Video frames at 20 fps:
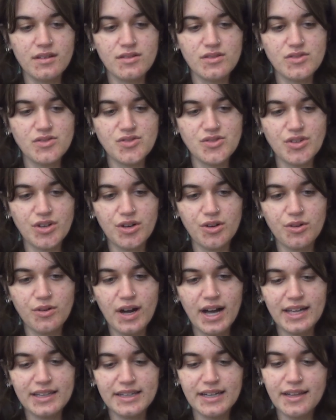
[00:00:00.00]
so
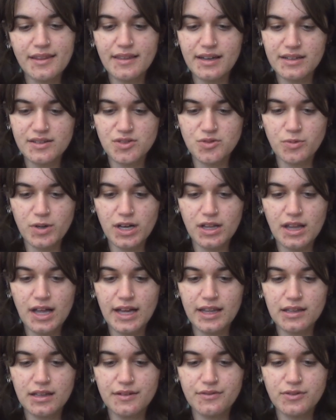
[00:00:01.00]
I like that as well.
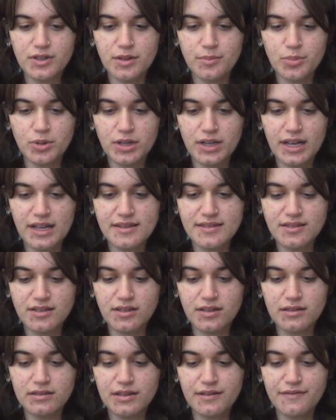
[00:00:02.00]
I love when a book ends on a
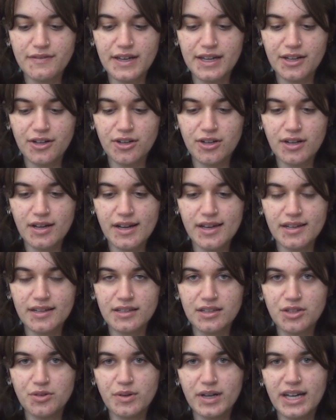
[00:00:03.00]
cliffhanger
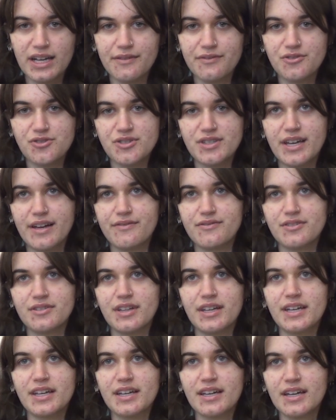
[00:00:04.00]
and you kind of just have to
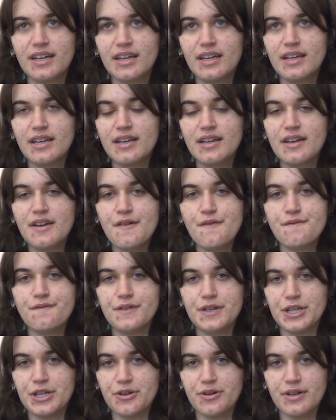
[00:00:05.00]
like
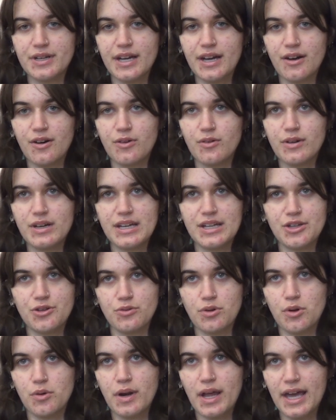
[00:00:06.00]
figure it out in
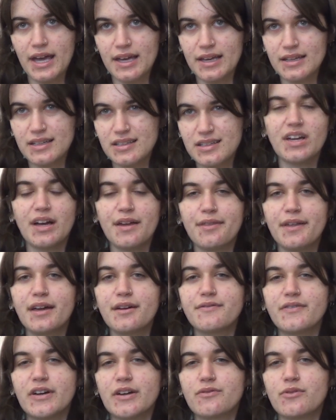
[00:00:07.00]
your own head. I think
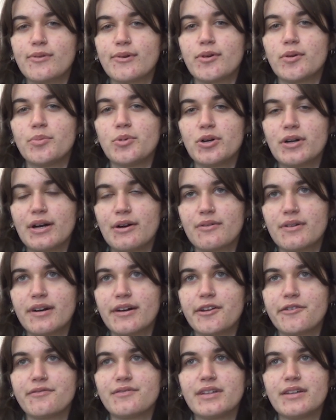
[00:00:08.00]
if I ever wrote a book, I would kind
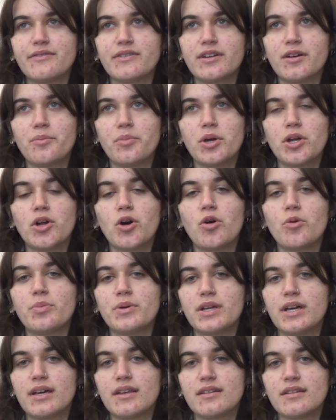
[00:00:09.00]
of leave it a bit
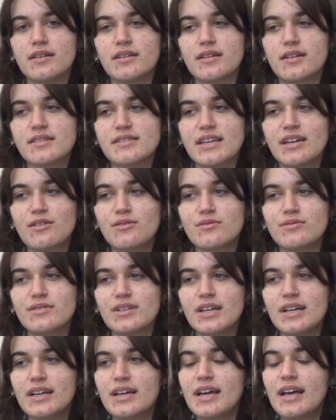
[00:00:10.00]
open-ended, because I
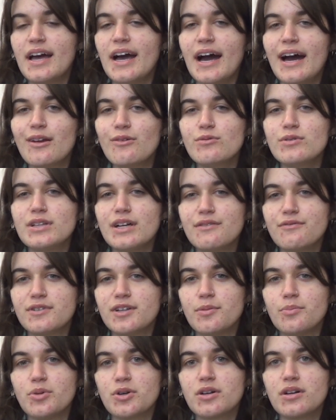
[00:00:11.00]
don't love when a
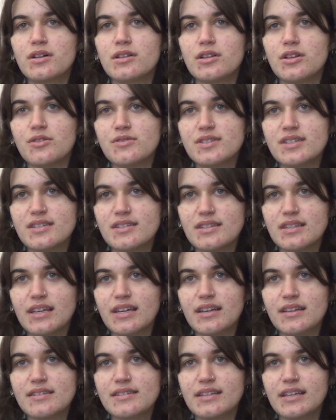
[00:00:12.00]
book closes
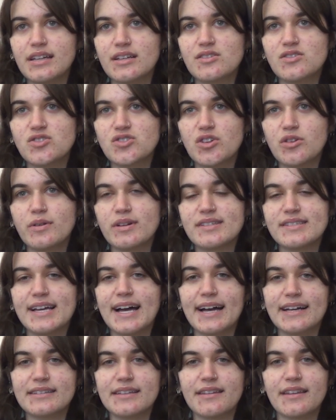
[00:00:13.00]
things like so
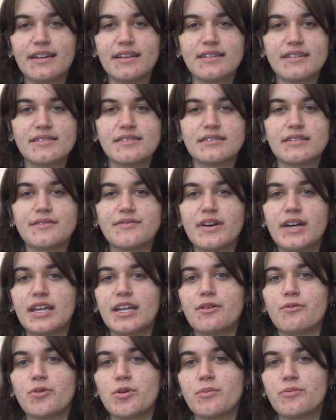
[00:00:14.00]
exactly that it doesn't leave any
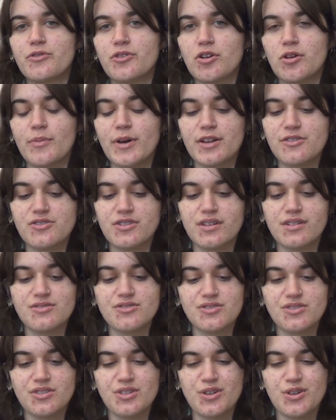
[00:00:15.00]
room for your
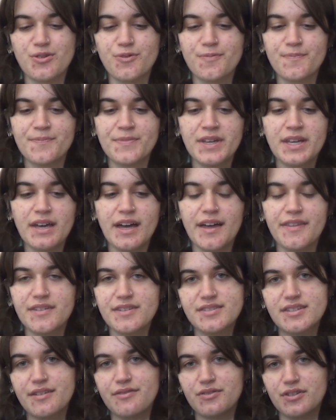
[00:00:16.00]
imagination, and this
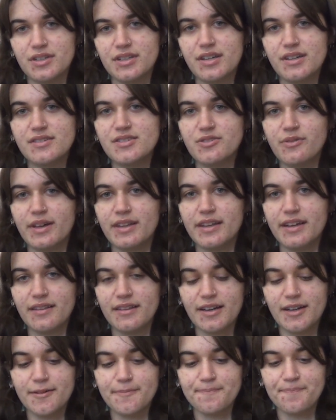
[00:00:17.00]
definitely does, so I like
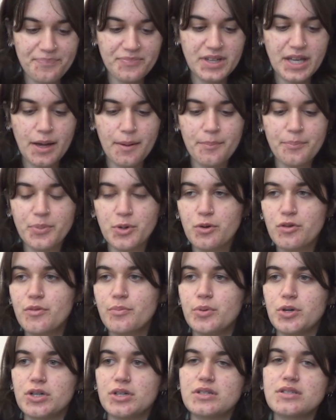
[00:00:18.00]
that. Yeah, both
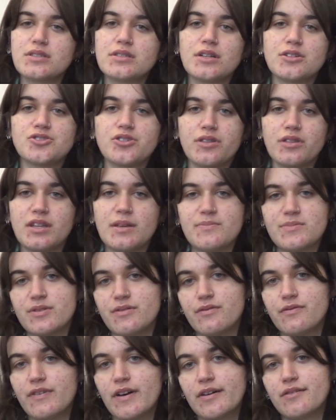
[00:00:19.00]
books touch on themes of
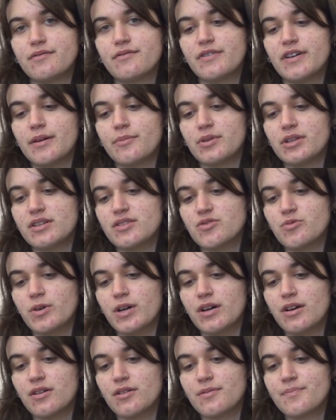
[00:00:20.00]
found family as
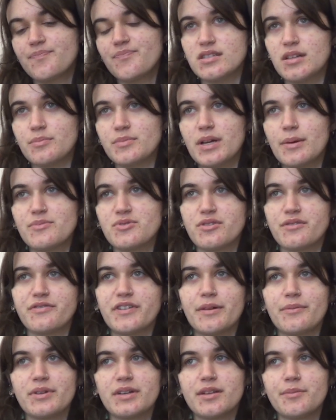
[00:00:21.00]
well. Sometimes your
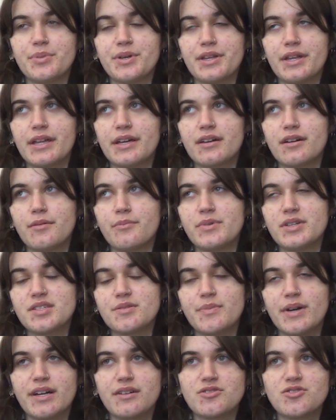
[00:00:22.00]
family can be like a
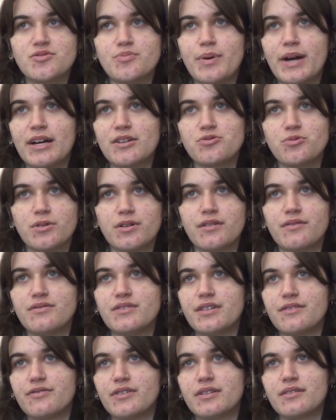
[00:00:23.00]
mismatched patchwork of
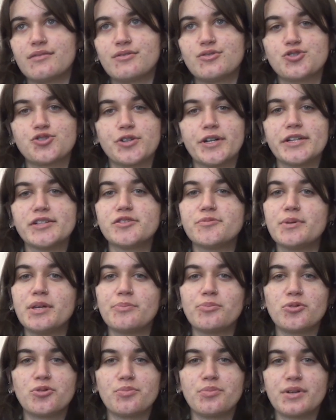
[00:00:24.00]
different strange
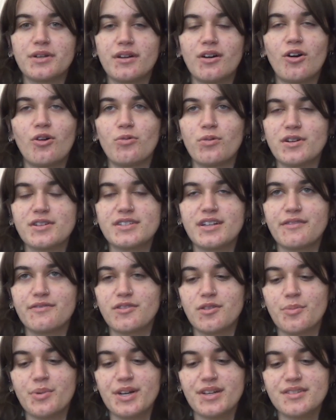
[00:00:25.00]
people, but it all works out for
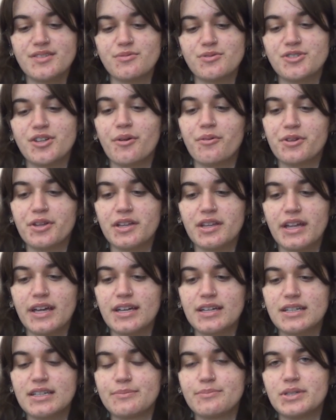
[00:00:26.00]
the best, which I really
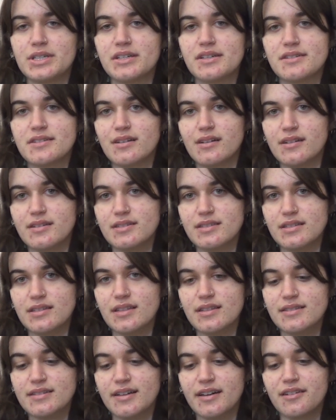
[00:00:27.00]
like, because honestly
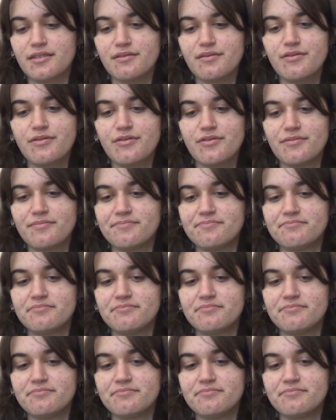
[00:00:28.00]
that's kind of